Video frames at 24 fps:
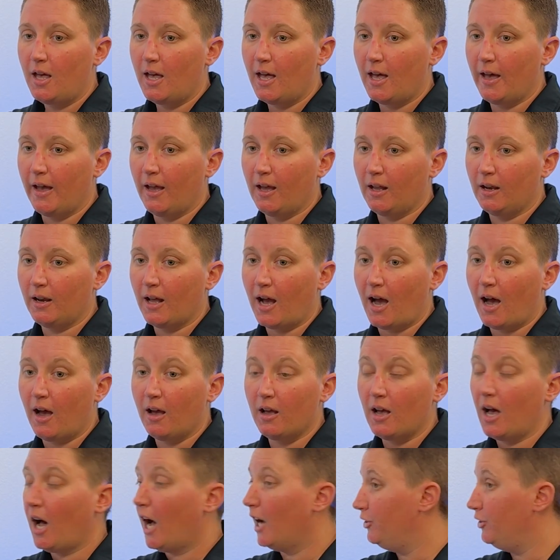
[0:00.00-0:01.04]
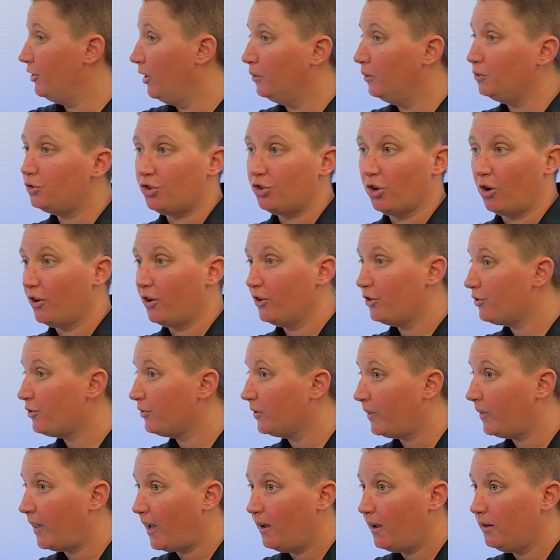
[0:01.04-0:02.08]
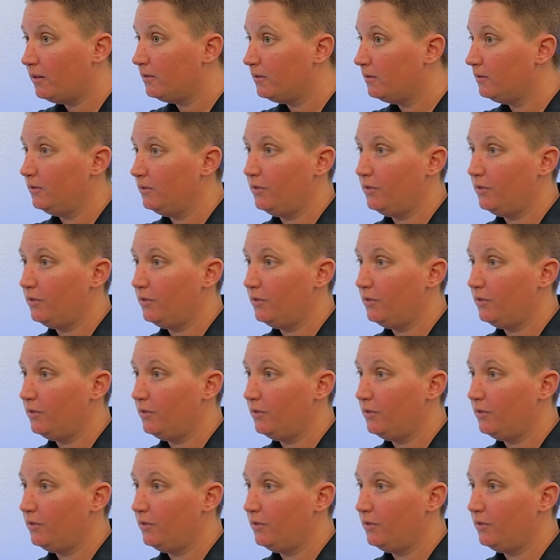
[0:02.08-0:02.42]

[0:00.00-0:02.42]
and I don't charge for that.